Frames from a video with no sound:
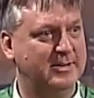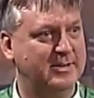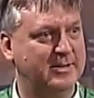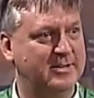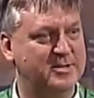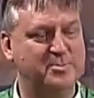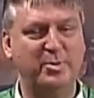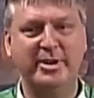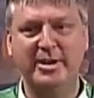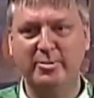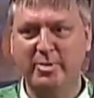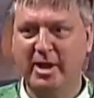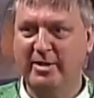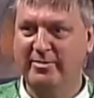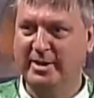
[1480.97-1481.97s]
It's pretty
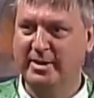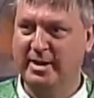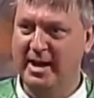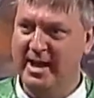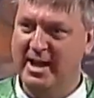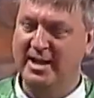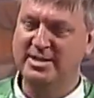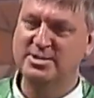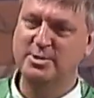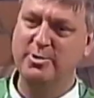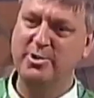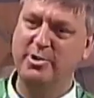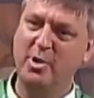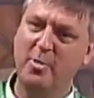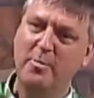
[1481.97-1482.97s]
irrelevant. And so you
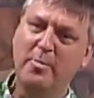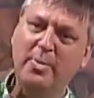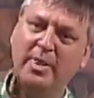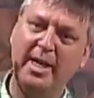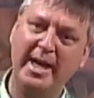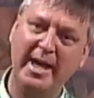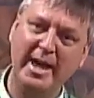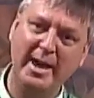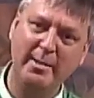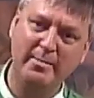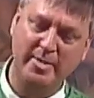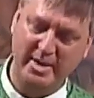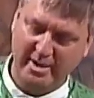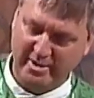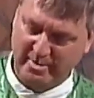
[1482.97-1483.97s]
don't blame
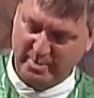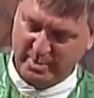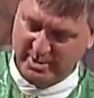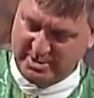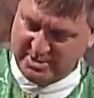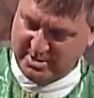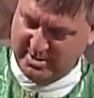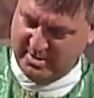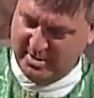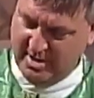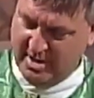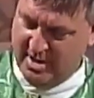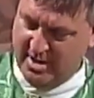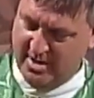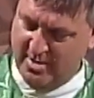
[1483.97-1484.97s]
the other person
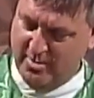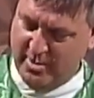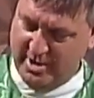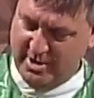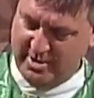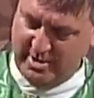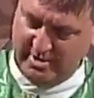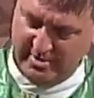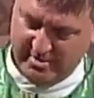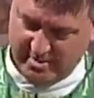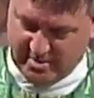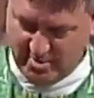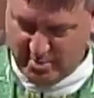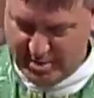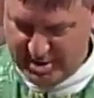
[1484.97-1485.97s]
when
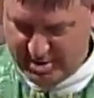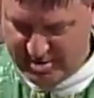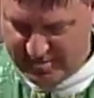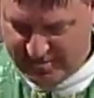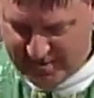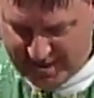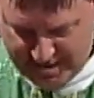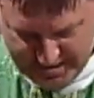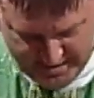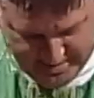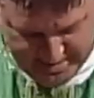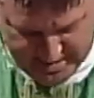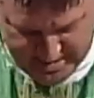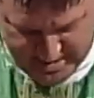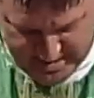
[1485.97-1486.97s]
you're fighting.
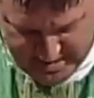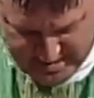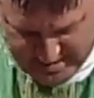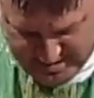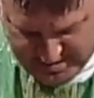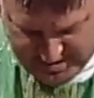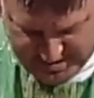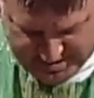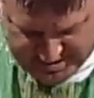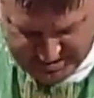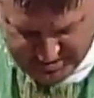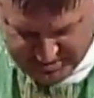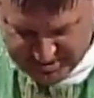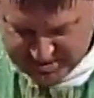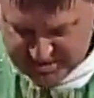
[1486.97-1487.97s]
I
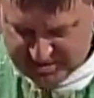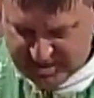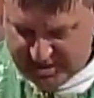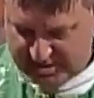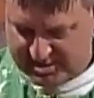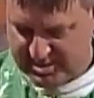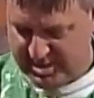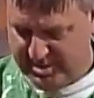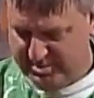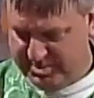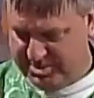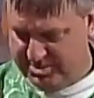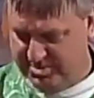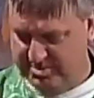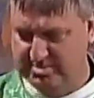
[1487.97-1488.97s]
tell this a lot of times
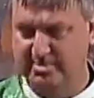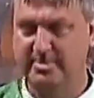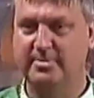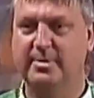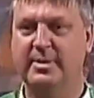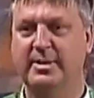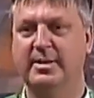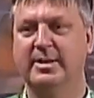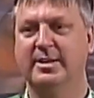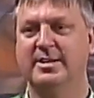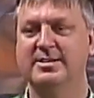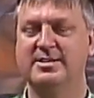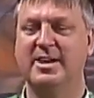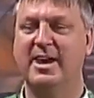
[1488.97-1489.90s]
to, because